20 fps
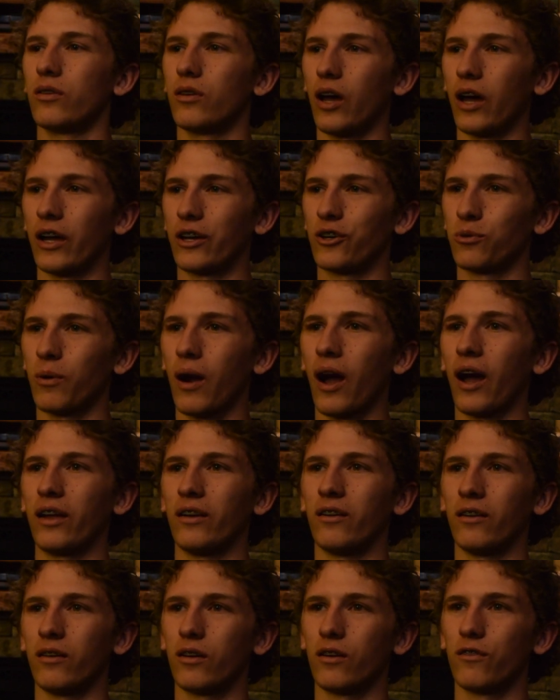I
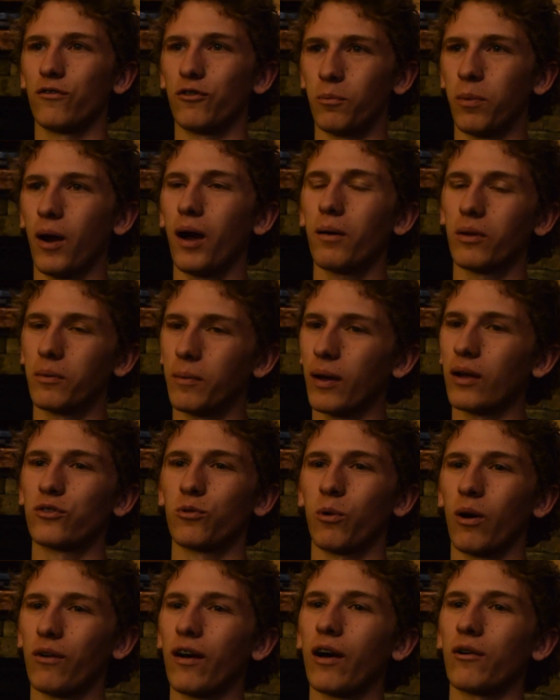cried for probably about
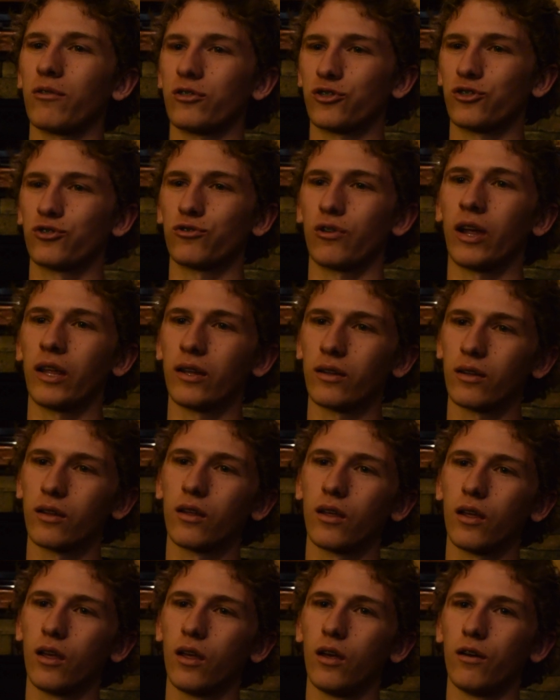12 hours straight,
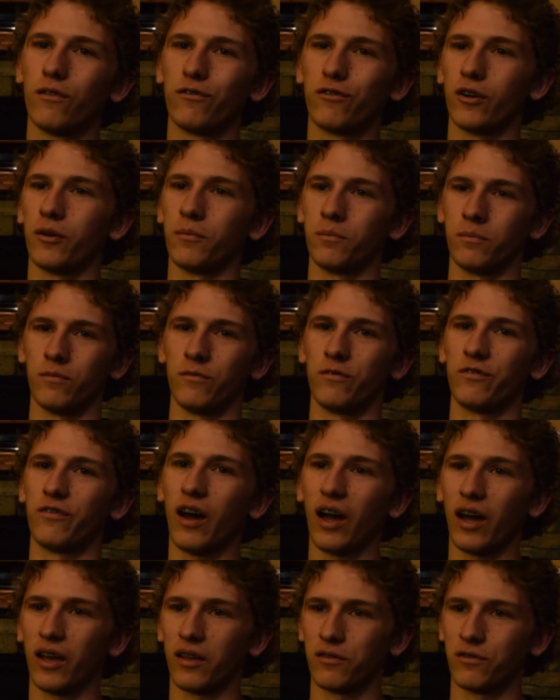from
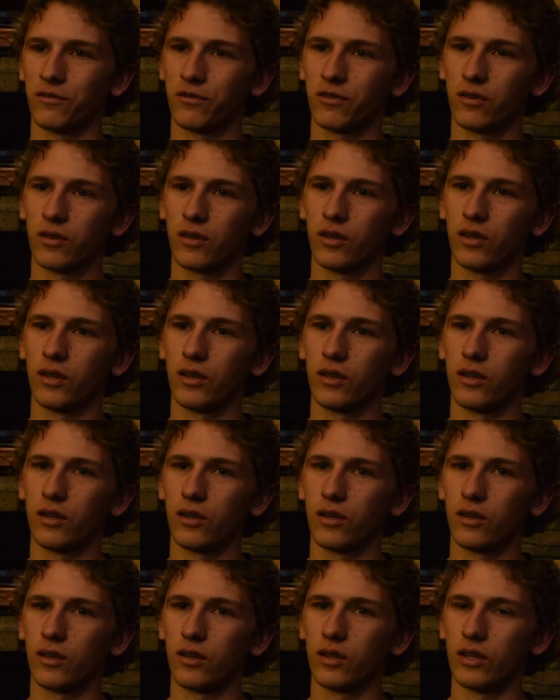5
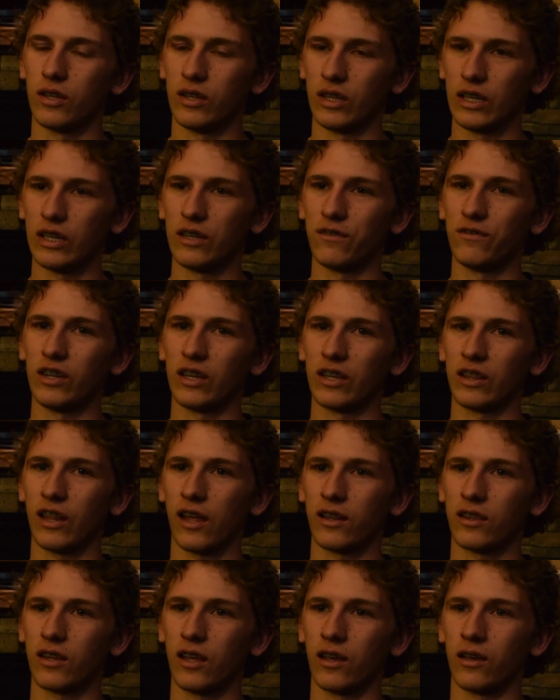in the evening
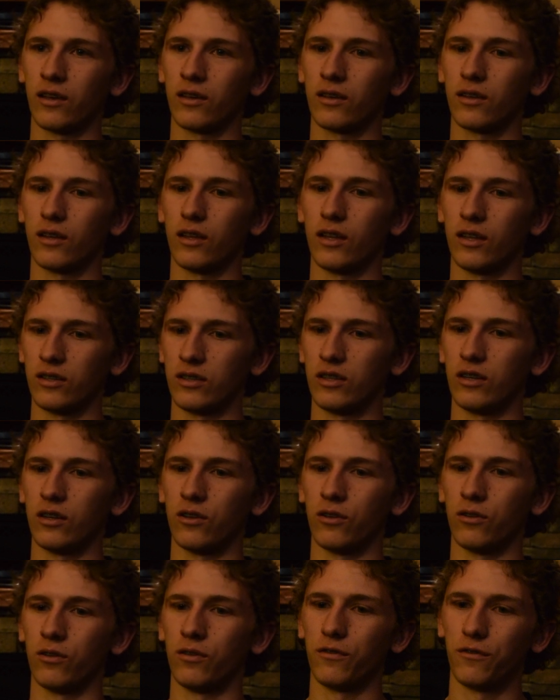that day
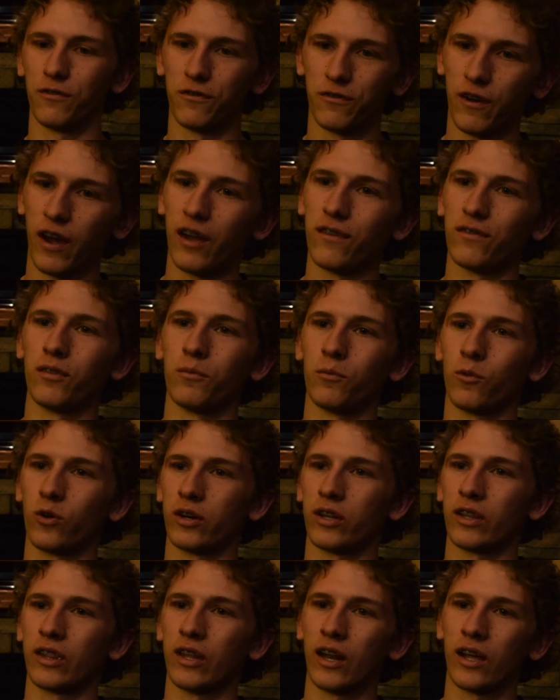until 5 in the
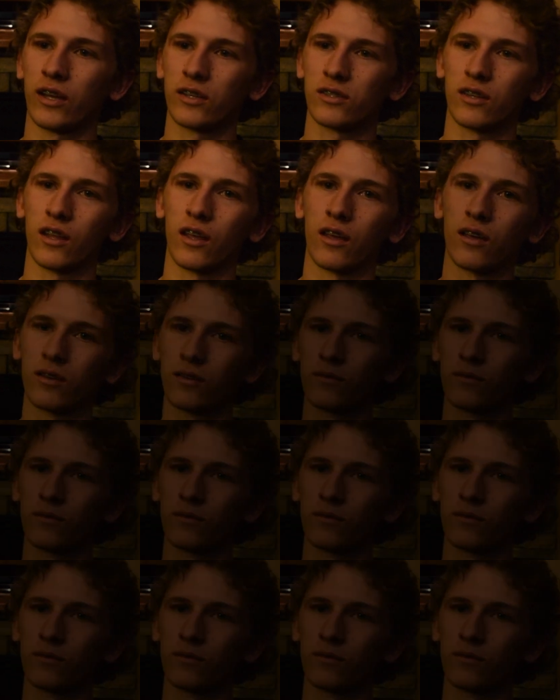morning the next day.